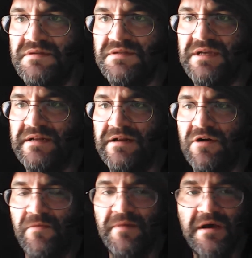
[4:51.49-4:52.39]
sitting at
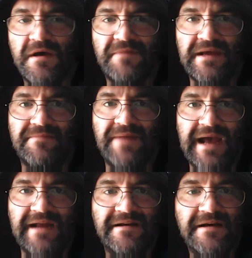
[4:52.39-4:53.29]
home being
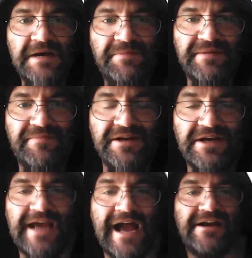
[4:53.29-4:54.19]
paid. But
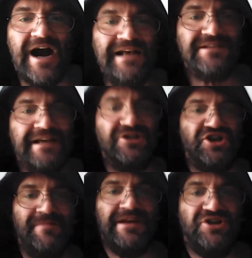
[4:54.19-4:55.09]
you get guys like
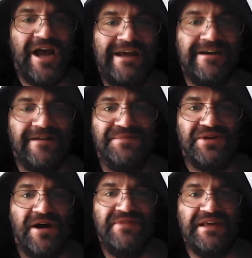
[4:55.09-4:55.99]
Jimmy
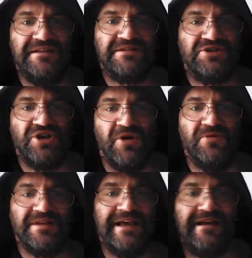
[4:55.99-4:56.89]
Jacobs on these
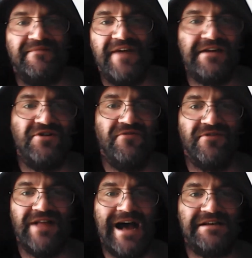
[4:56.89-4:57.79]
shows like in
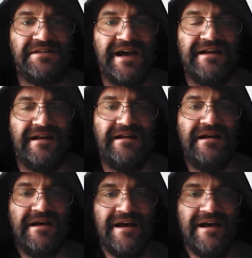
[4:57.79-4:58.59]
Vancouver last night, and